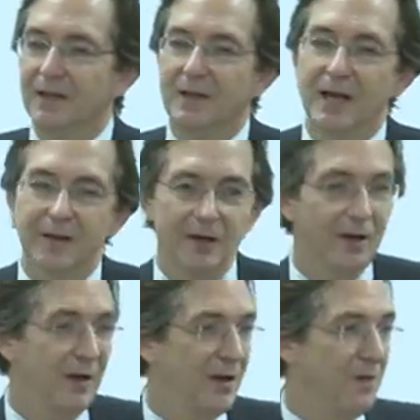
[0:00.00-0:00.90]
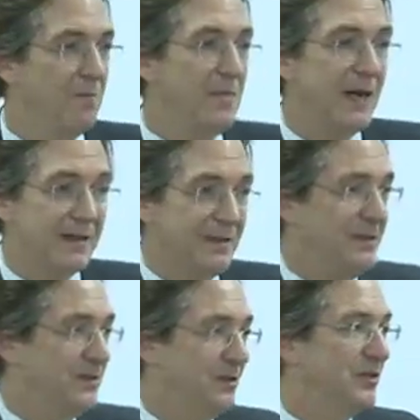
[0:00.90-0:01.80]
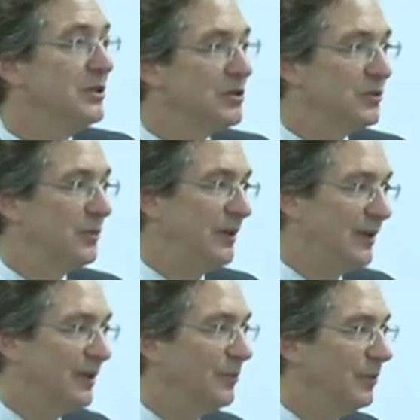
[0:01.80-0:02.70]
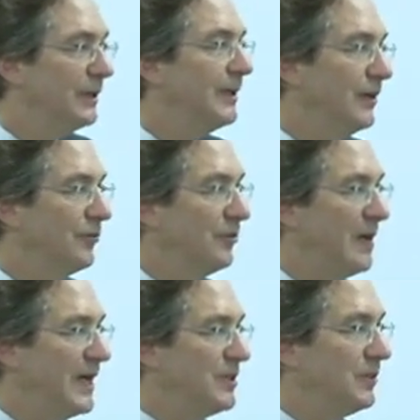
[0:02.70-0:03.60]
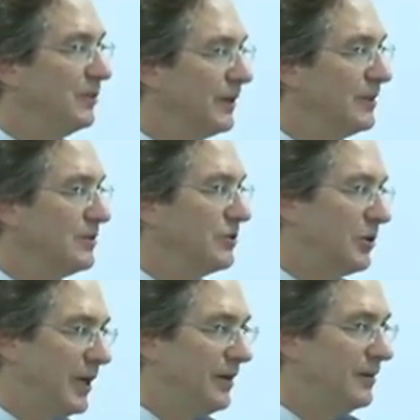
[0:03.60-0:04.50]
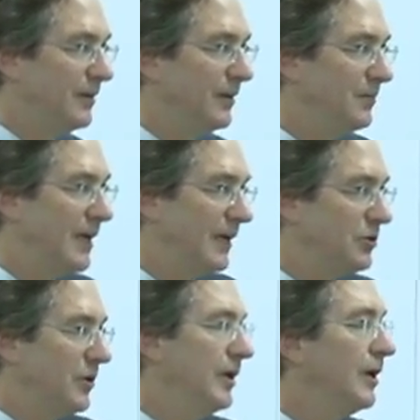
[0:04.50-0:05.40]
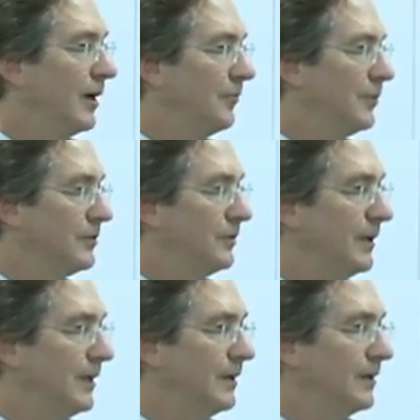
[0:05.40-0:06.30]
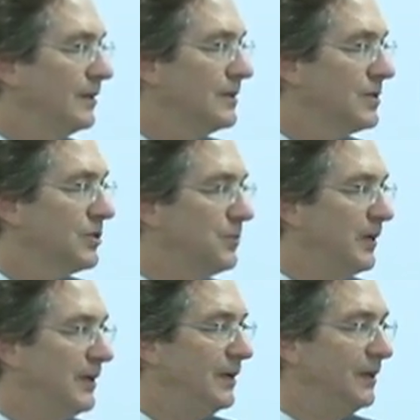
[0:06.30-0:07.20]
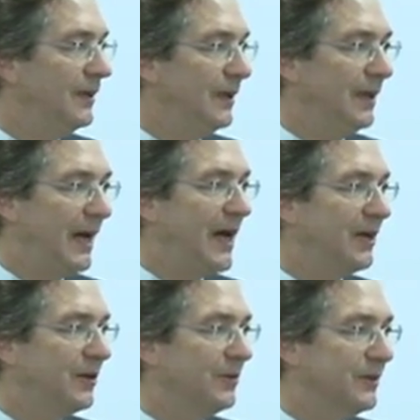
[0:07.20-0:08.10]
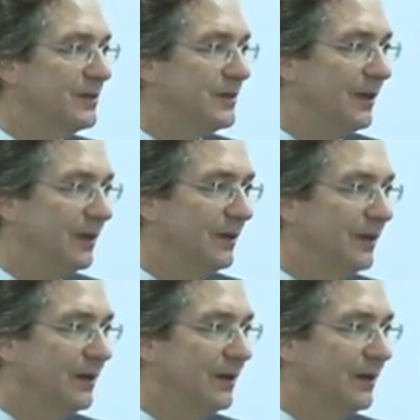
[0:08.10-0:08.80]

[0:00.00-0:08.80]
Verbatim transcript: Now they make these decisions with incomplete information because they're trying to make a trade-off between speed and accuracy.